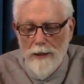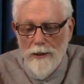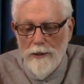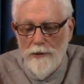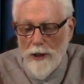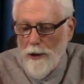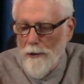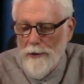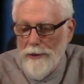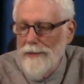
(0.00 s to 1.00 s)

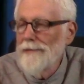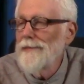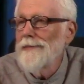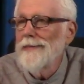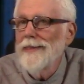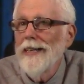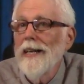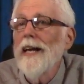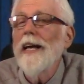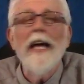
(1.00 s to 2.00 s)
So,
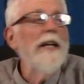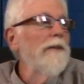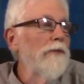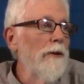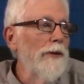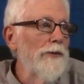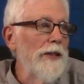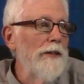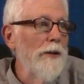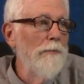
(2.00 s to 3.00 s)
and of course
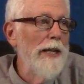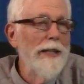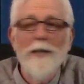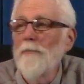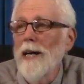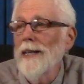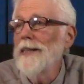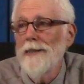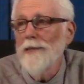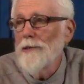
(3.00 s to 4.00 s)
in Hermetic Kabbalah,
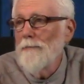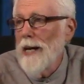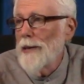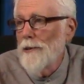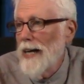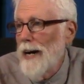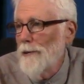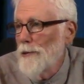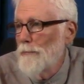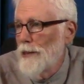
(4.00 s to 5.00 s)
it doesn't matter how
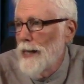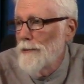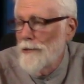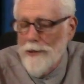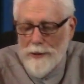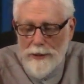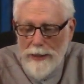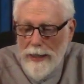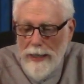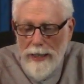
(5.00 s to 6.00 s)
you pronounce it.
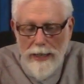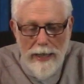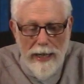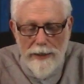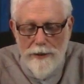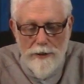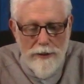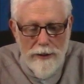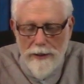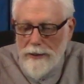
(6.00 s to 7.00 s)
I
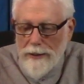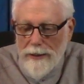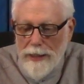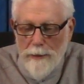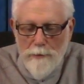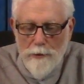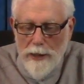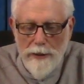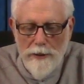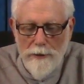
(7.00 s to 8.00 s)
keep
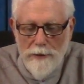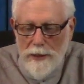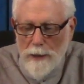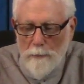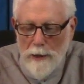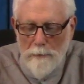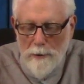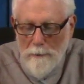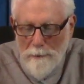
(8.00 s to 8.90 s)
trying to tell people.